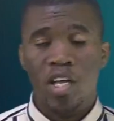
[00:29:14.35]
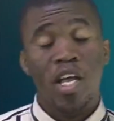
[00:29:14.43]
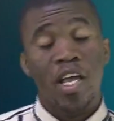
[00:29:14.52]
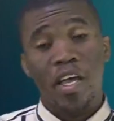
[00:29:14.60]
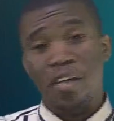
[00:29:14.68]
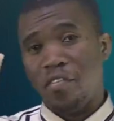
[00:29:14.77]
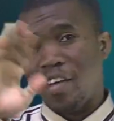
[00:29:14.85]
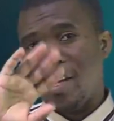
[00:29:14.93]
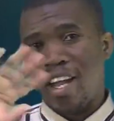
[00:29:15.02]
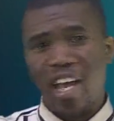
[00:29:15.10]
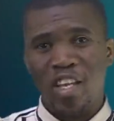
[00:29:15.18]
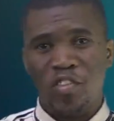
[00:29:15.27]
Have a
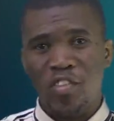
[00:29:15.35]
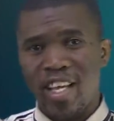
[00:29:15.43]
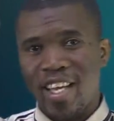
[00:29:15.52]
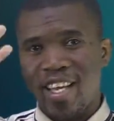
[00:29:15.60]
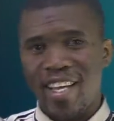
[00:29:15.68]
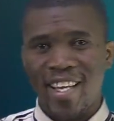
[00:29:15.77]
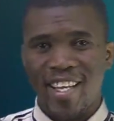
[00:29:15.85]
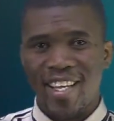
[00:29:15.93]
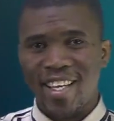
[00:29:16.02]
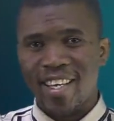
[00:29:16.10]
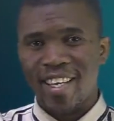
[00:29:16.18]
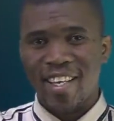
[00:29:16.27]
nice
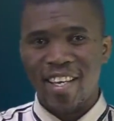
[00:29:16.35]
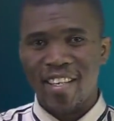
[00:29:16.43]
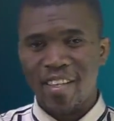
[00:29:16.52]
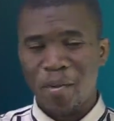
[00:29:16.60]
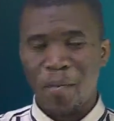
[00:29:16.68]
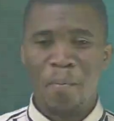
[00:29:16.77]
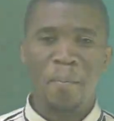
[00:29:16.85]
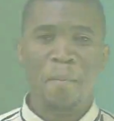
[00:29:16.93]
day.